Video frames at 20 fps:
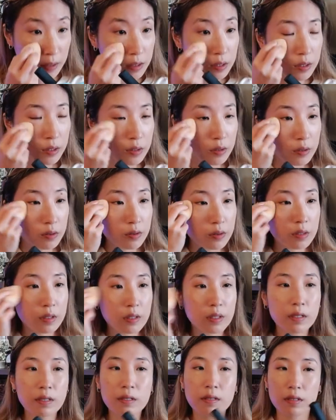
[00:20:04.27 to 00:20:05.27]
so
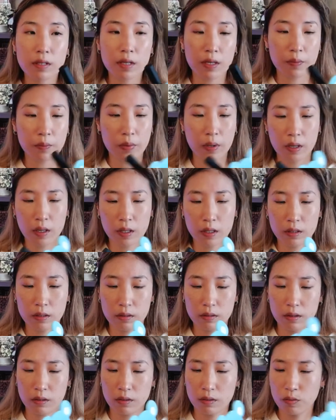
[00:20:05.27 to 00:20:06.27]
this I bought
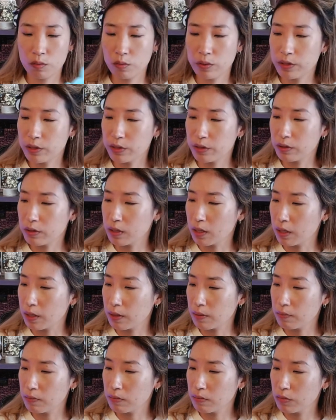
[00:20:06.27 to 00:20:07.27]
in the winter
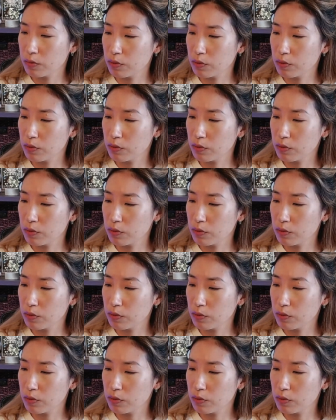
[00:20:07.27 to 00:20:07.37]
time,